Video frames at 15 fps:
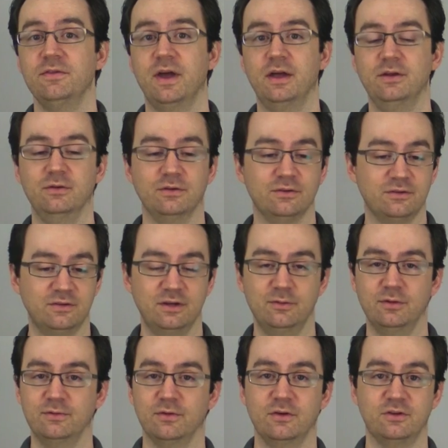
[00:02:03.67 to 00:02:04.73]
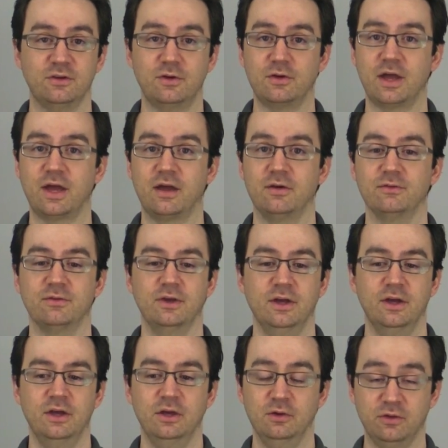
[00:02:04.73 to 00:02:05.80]
that. You can see what version you have.
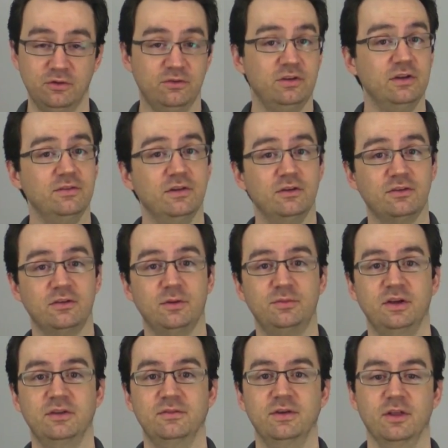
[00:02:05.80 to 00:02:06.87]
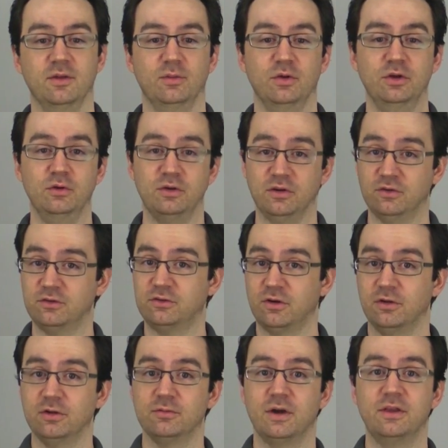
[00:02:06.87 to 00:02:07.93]
You can see if there's an update available. You can
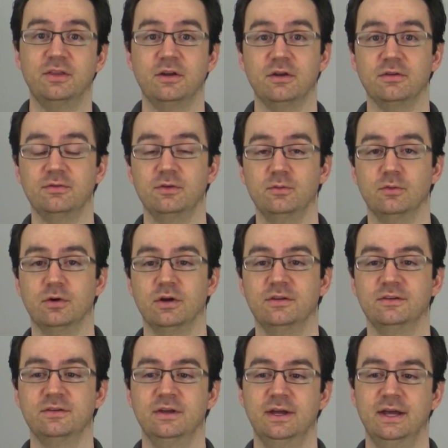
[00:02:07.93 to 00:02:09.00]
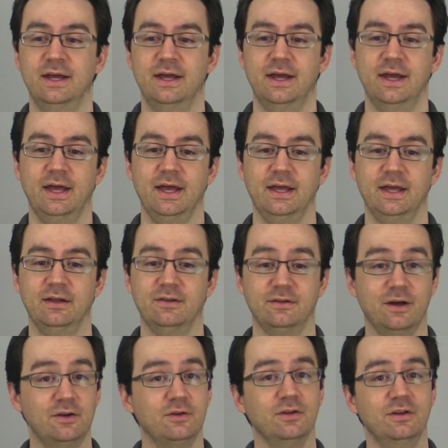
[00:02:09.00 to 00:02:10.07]
install it right there if you want. And
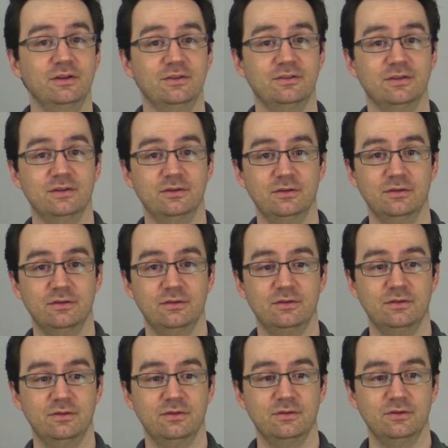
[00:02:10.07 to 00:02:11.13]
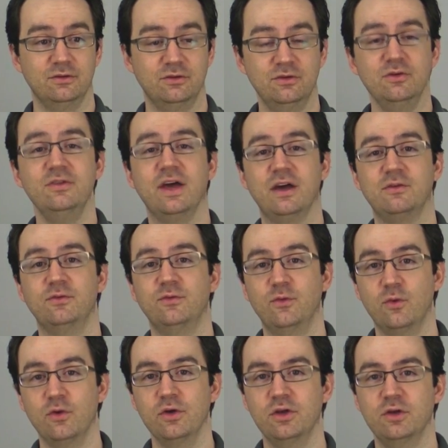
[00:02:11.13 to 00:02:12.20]
not only does it do that
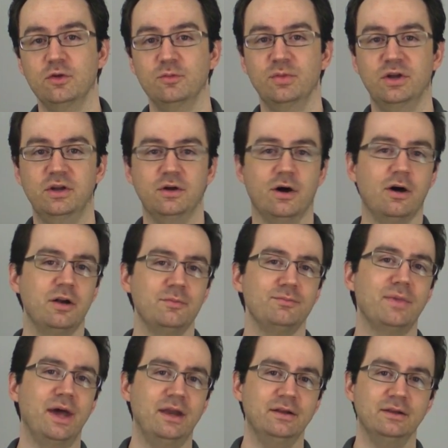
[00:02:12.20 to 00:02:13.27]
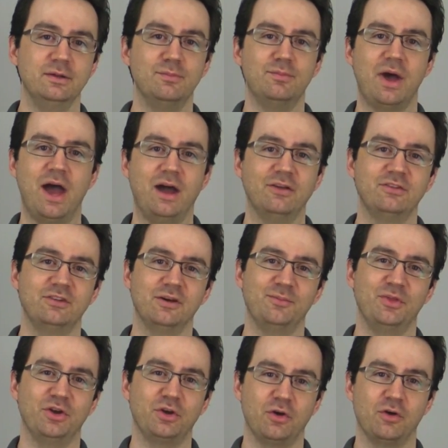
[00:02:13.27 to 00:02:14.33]
for you, but it automatically backs
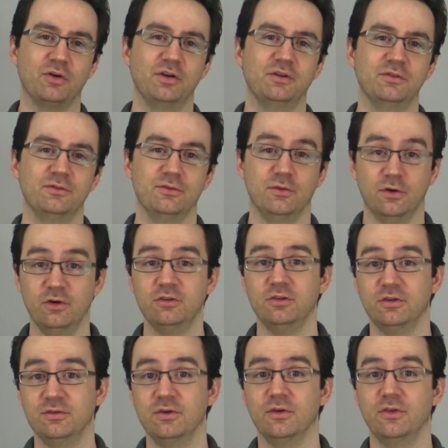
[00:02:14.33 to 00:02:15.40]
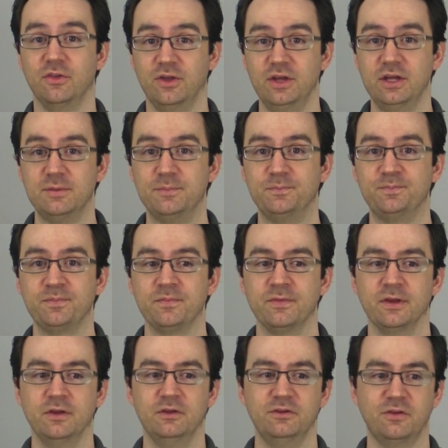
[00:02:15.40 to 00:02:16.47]
up the current version of your theme
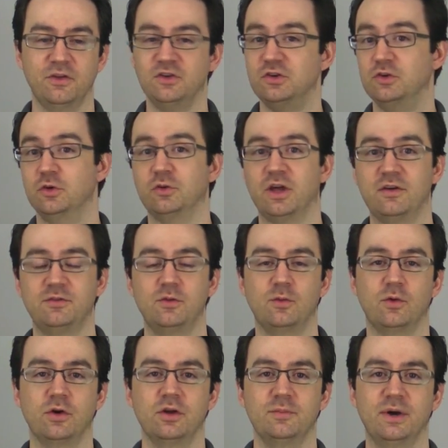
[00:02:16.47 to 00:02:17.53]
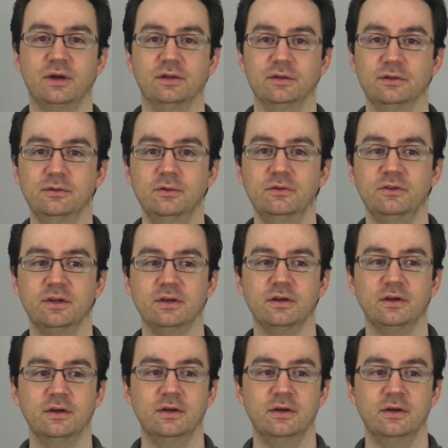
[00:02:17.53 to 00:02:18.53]
so that you don't have to worry about losing